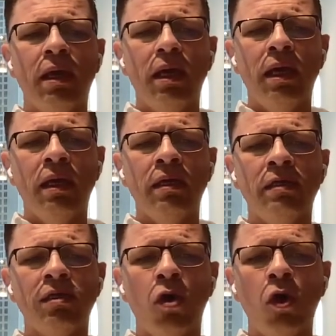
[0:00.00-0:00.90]

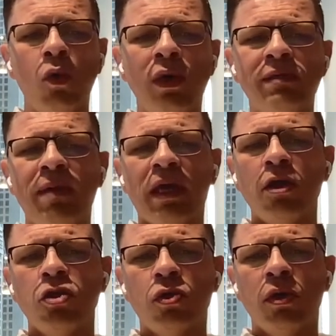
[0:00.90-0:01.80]
is always
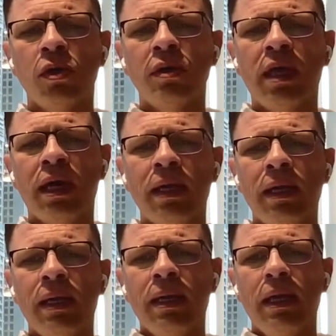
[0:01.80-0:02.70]
making sure
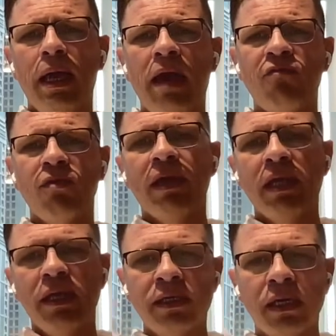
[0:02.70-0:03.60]
that
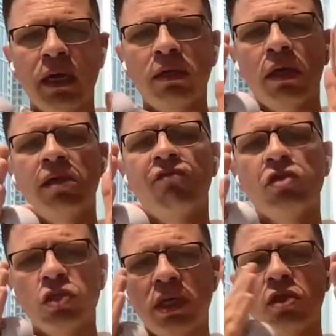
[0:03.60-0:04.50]
everybody is aligned on the
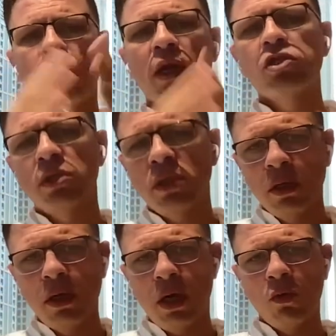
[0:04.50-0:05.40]
vision and the
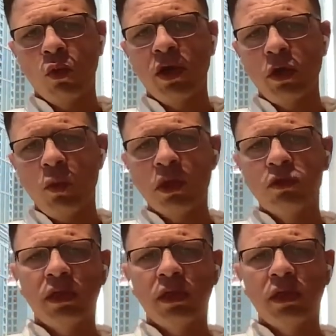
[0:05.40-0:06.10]
direction on where you